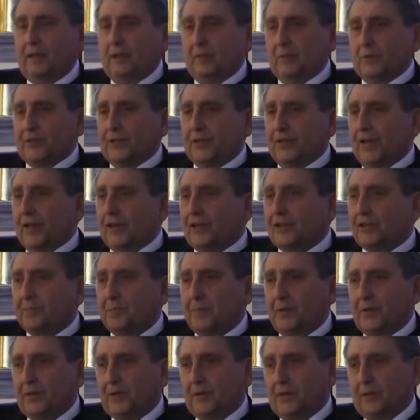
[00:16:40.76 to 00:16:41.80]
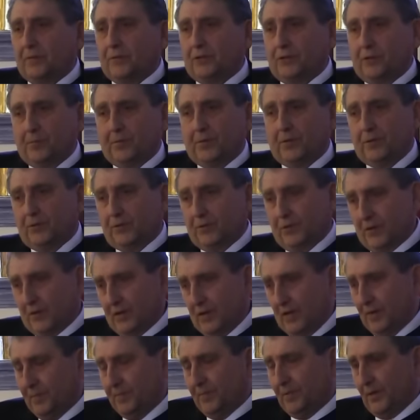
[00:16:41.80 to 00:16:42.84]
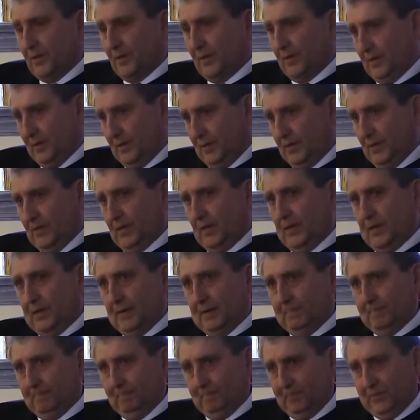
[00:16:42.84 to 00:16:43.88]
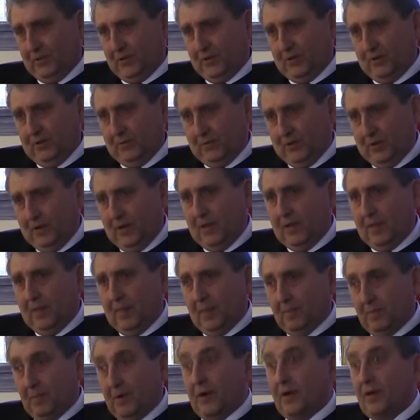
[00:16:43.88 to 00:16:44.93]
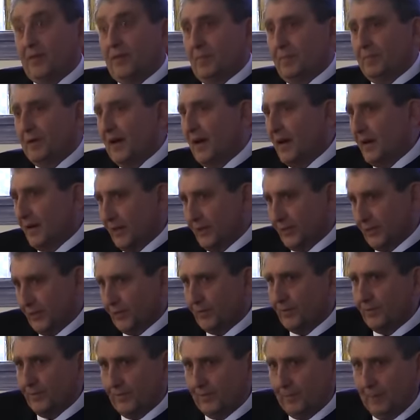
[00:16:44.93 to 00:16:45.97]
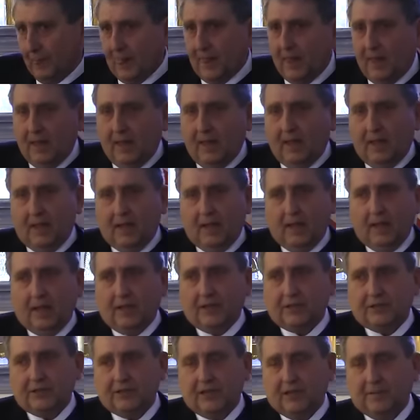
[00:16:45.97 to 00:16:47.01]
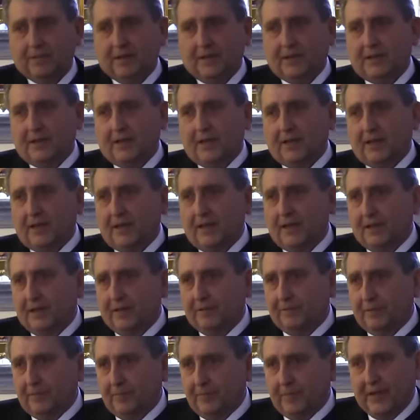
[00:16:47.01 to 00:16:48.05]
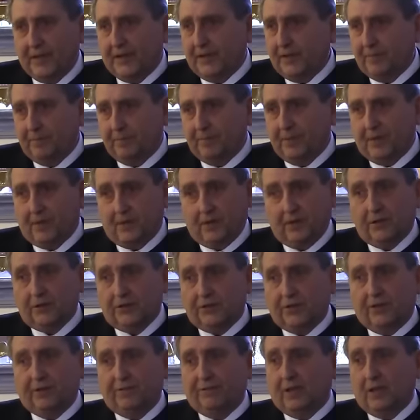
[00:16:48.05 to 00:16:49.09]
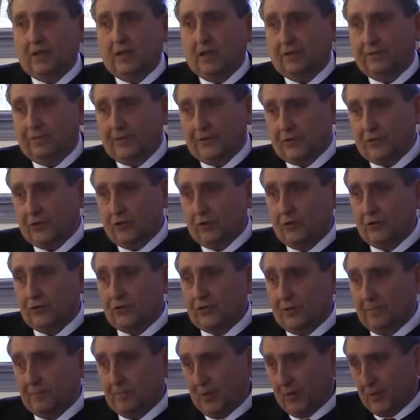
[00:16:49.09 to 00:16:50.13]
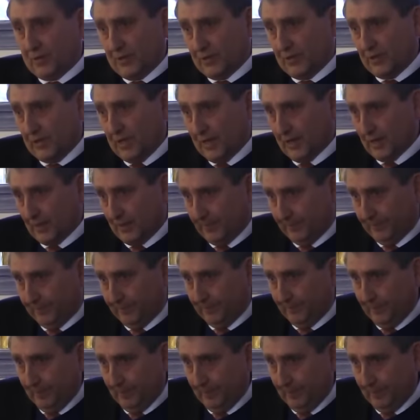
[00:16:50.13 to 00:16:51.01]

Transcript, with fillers: there was an expert that was supposed to come to uh, to burn the bodies, except that that guy never made it because he fell off his horse and broke his leg.